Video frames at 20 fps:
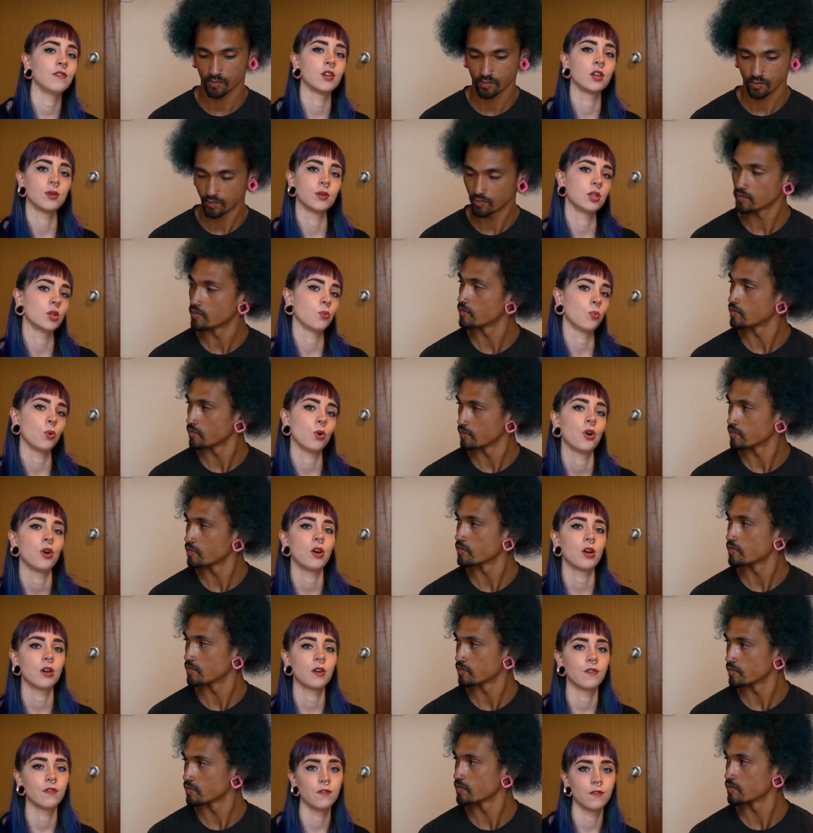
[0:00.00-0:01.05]
Speaker 1: for going to
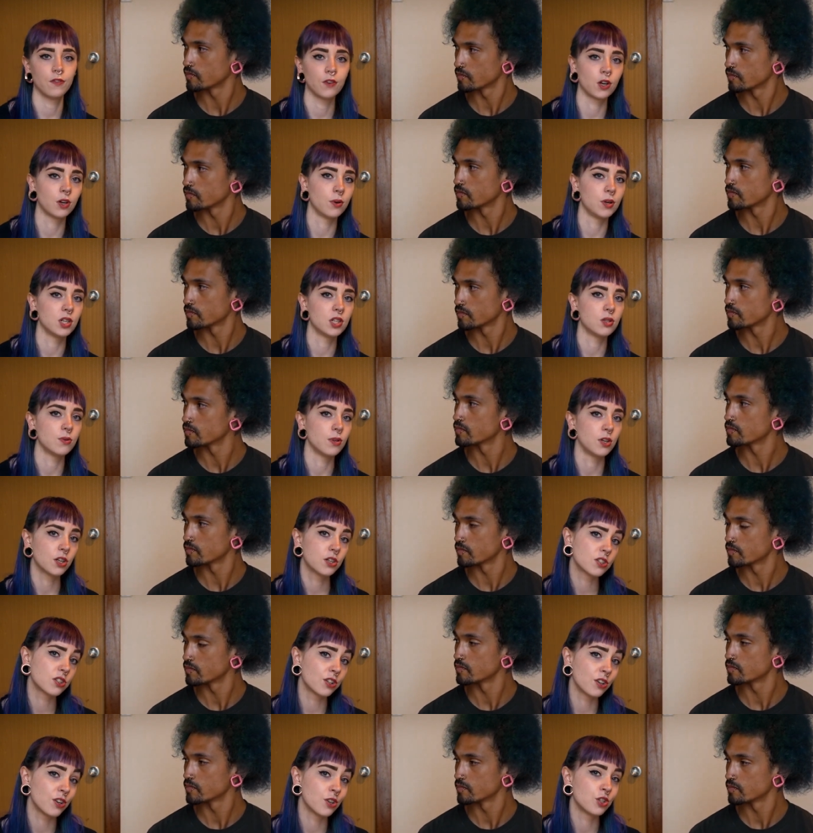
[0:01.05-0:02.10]
work, for going to an
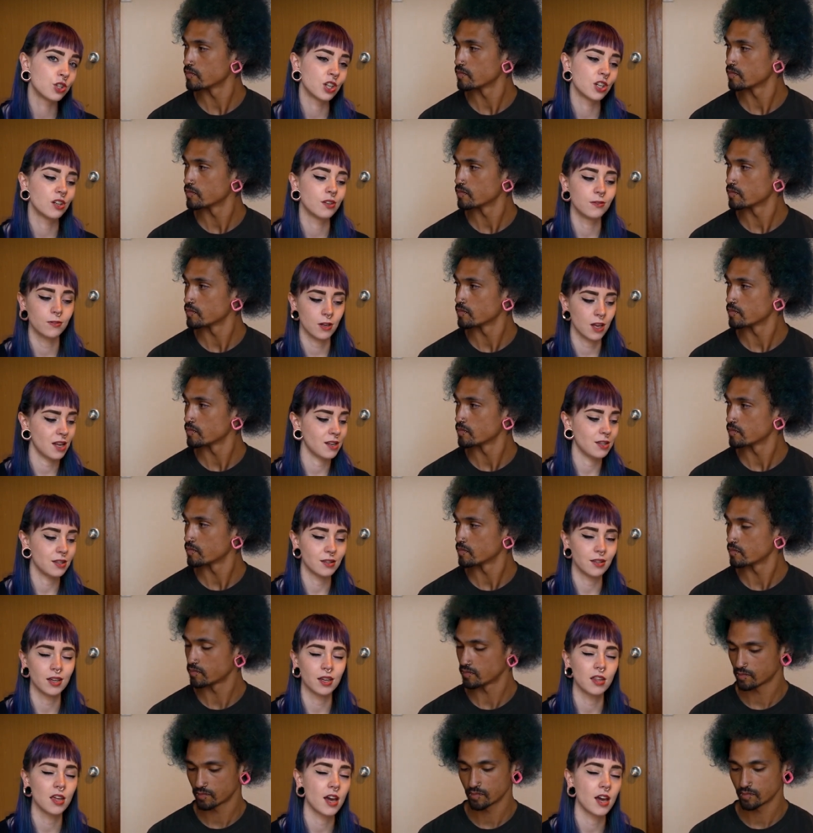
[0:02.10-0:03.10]
excursion, anything